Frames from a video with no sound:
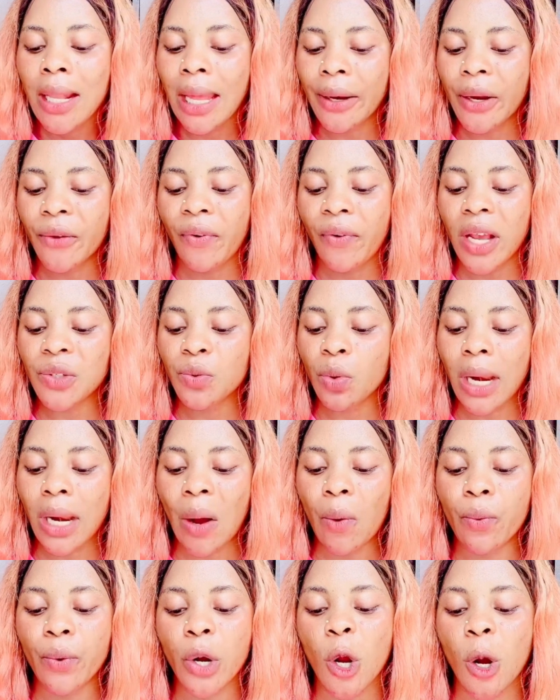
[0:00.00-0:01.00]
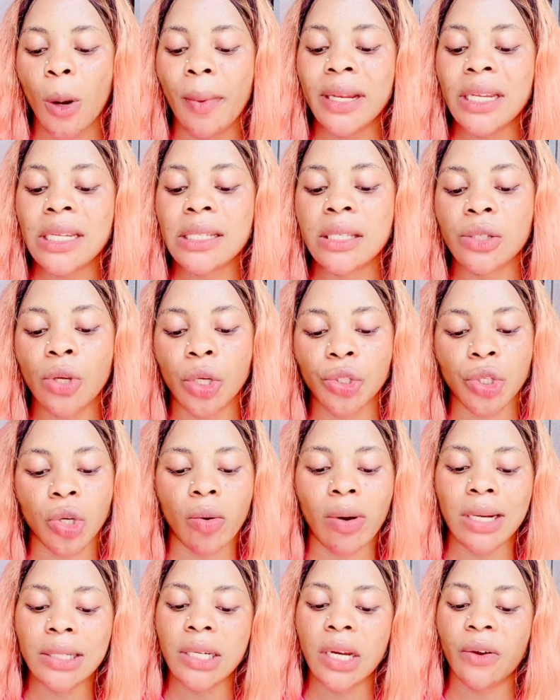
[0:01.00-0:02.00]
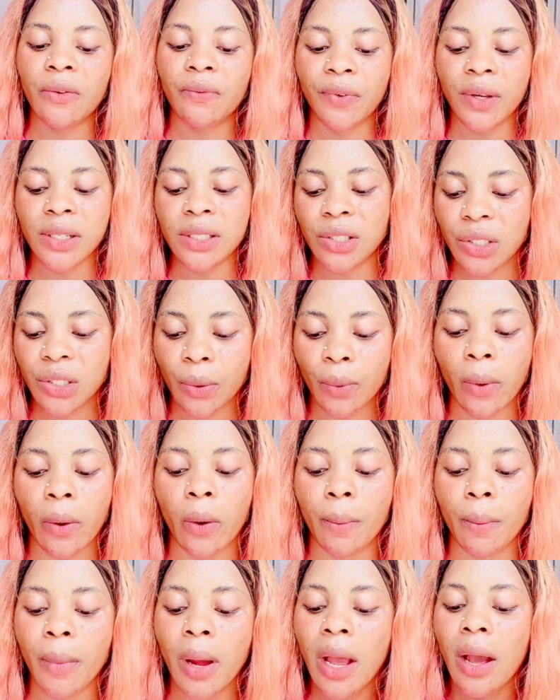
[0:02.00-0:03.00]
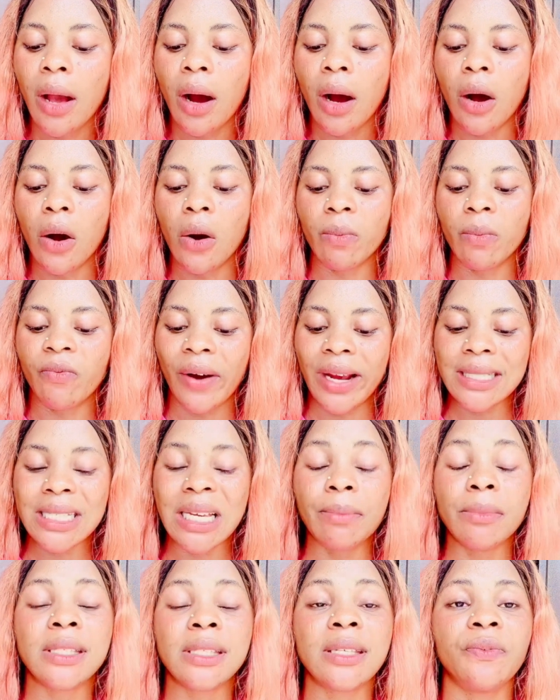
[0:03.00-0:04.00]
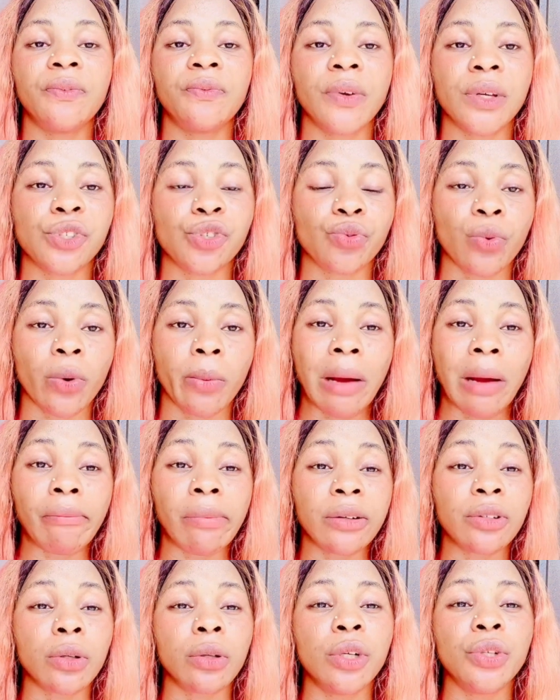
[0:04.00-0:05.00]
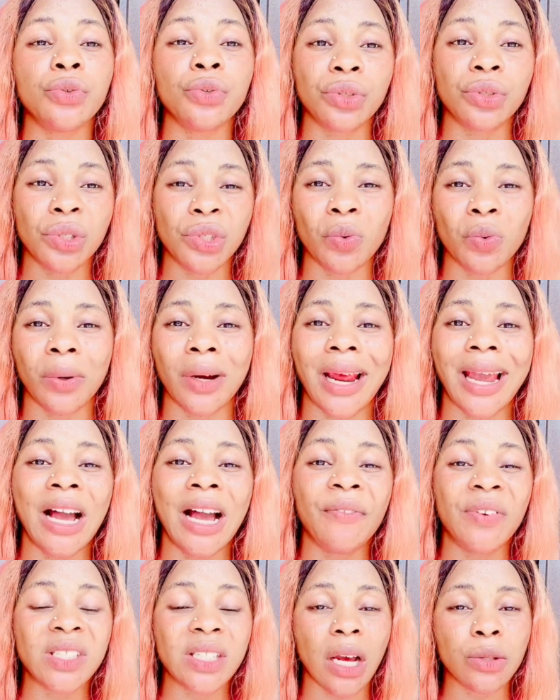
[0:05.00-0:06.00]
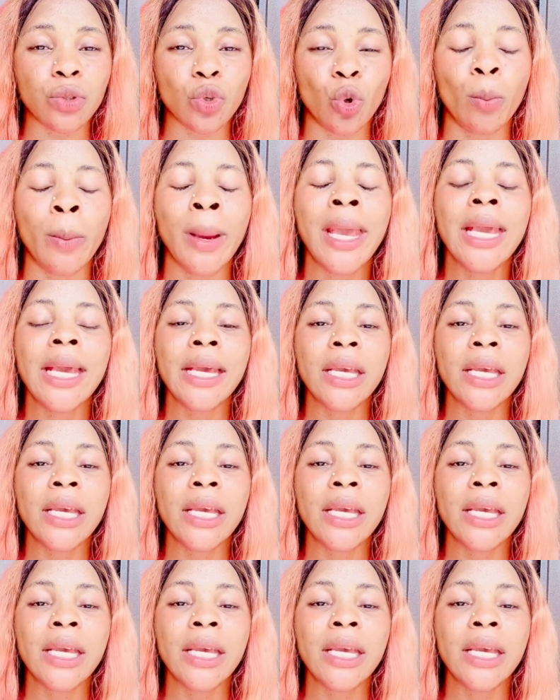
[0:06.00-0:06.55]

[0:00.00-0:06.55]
And the first one I will recommend is the Dr. Rachel face serum, vitamin C face serum. I've actually used this one, I have it at home.